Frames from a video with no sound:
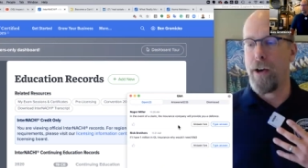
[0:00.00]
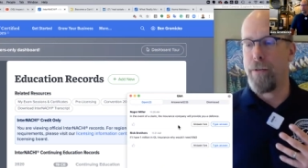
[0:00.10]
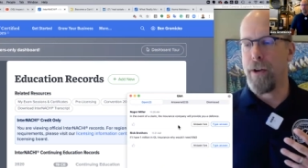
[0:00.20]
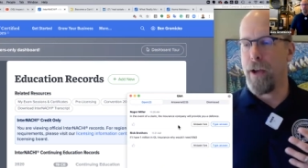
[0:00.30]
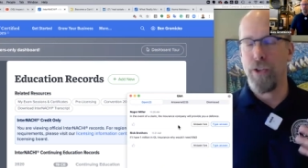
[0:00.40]
Uh,
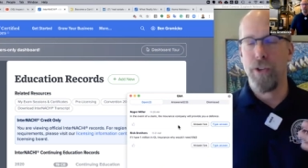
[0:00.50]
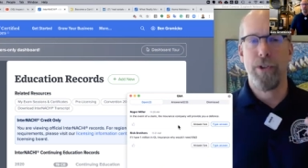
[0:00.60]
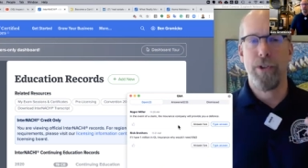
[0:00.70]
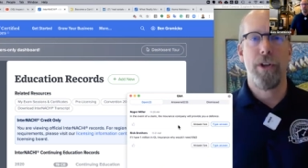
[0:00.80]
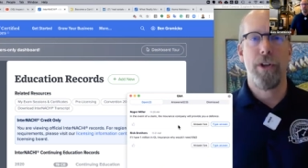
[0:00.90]
you should
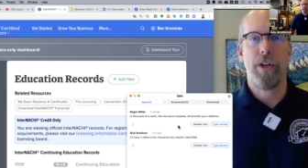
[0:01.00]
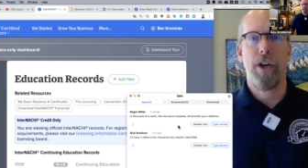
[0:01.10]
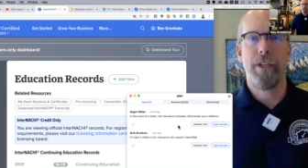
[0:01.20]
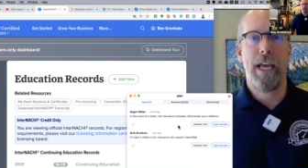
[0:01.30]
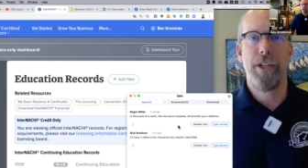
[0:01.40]
go to
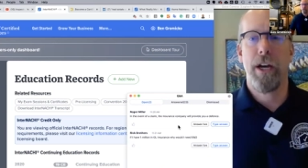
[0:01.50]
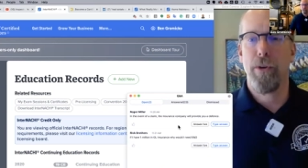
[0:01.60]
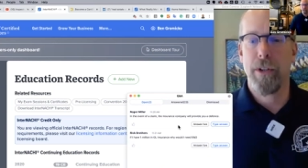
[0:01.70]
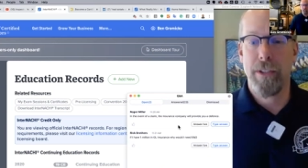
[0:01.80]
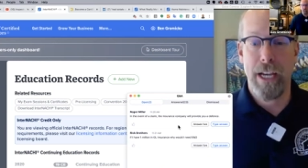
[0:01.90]
nachi.org
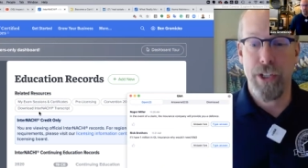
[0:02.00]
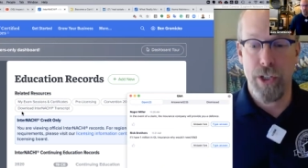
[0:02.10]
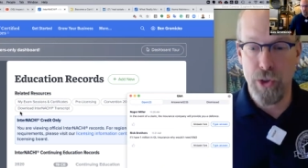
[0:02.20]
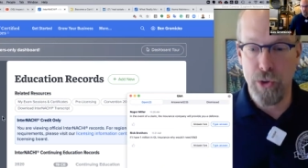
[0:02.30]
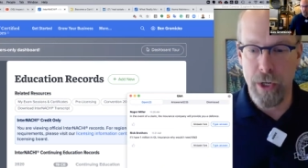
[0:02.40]
slash
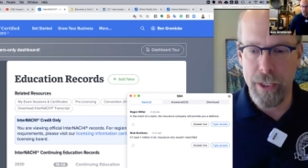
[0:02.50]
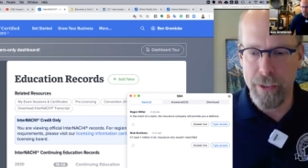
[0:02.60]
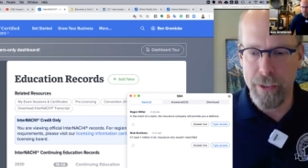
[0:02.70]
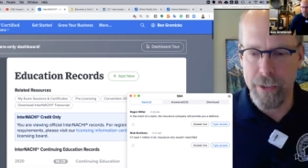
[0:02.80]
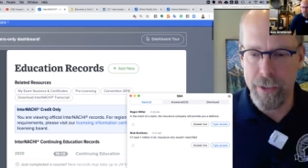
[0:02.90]

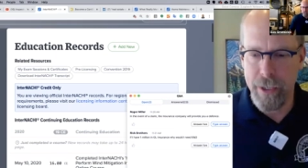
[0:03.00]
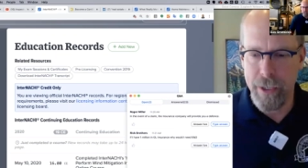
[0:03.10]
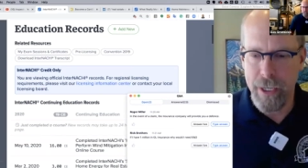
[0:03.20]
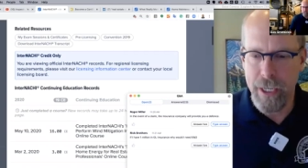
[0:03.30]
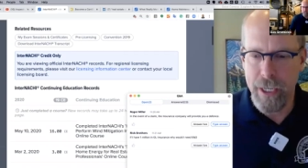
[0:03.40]
insurance. Let's
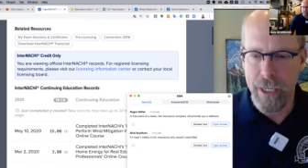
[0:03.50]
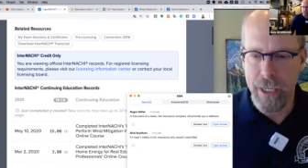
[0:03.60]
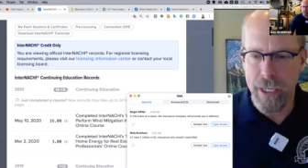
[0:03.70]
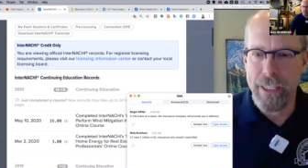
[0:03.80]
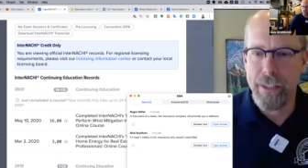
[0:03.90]
see, is this,
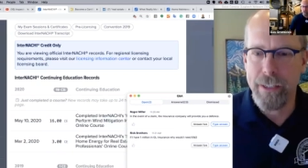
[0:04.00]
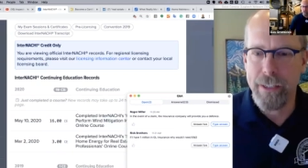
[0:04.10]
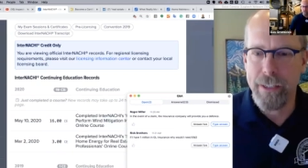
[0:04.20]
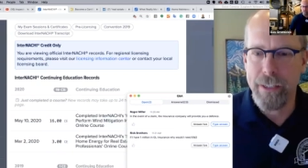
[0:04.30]
is it one of the